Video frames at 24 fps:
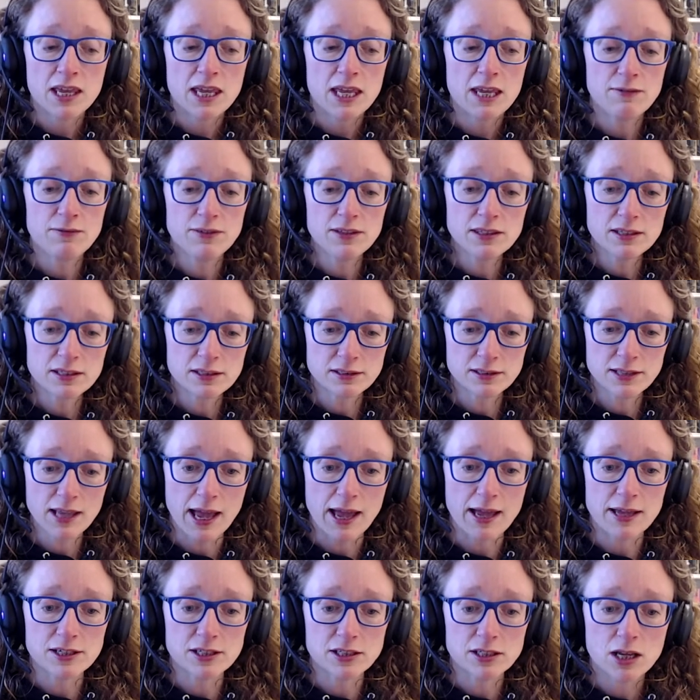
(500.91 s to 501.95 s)
If
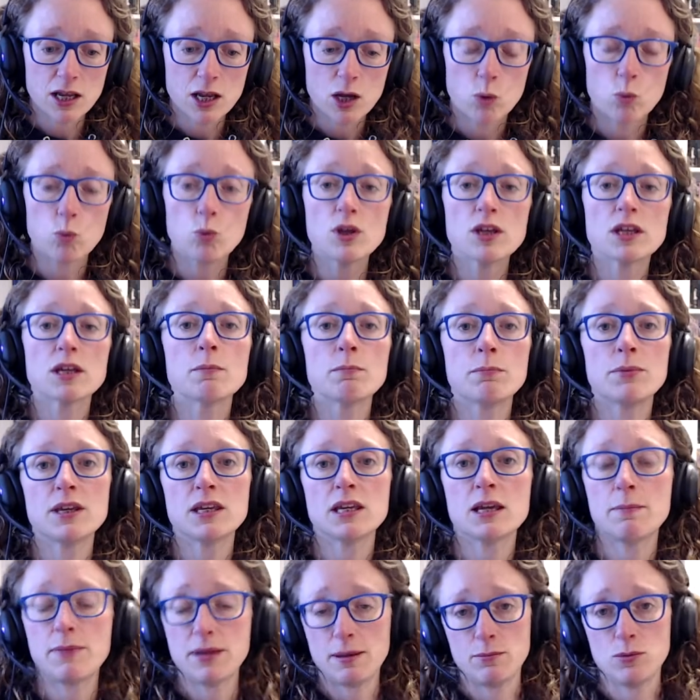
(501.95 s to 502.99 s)
instead we can be
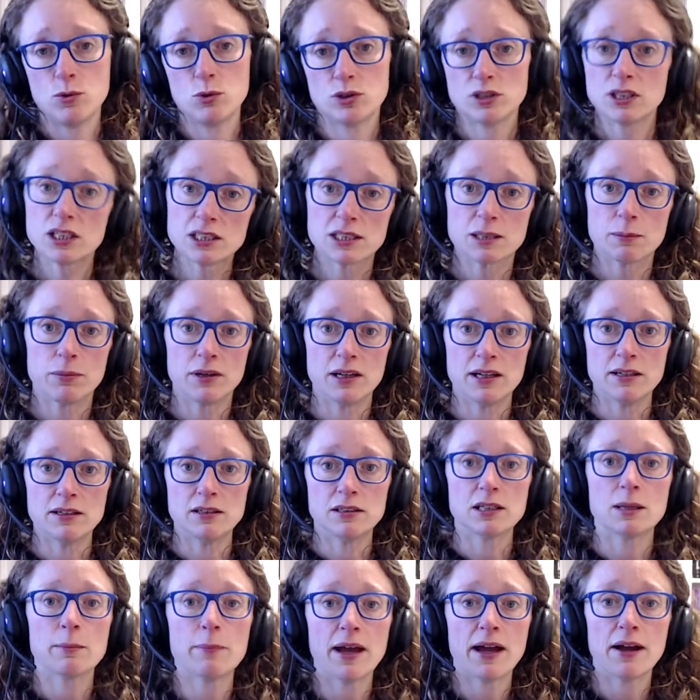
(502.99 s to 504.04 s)
a bit more
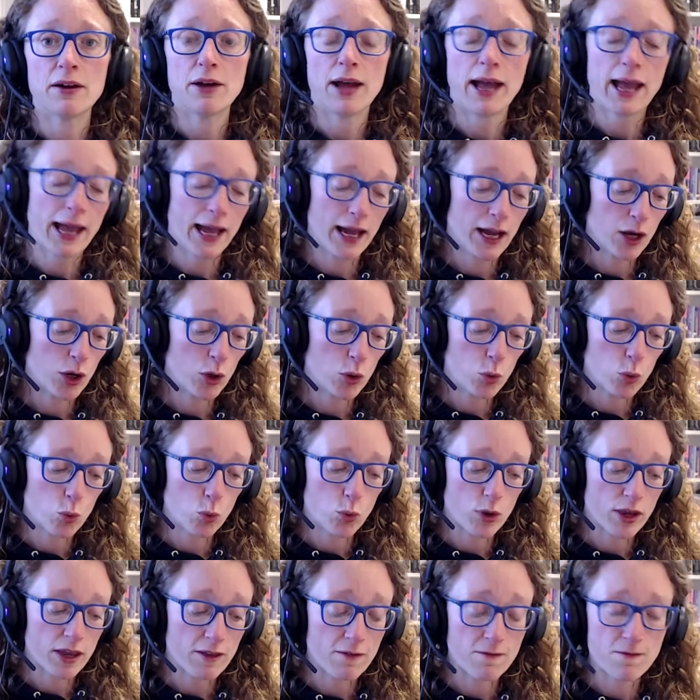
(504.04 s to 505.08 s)
disciplined about how
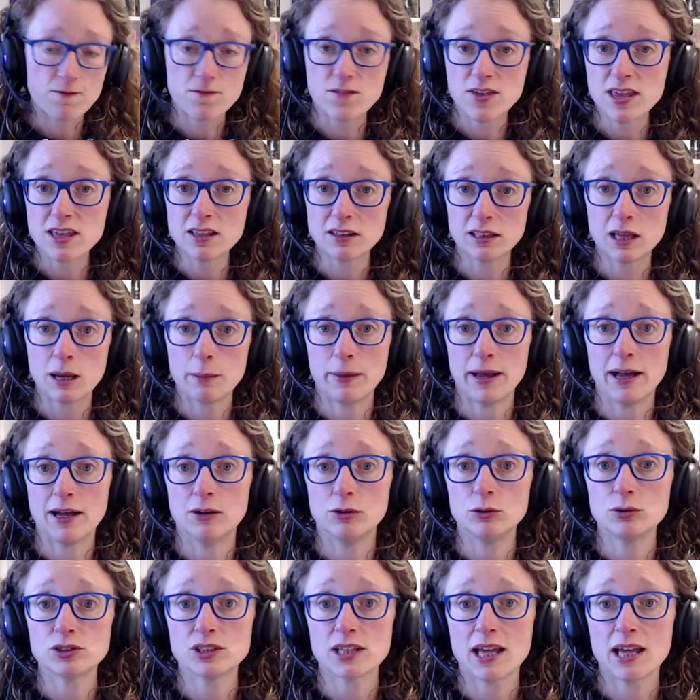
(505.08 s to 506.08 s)
we feel about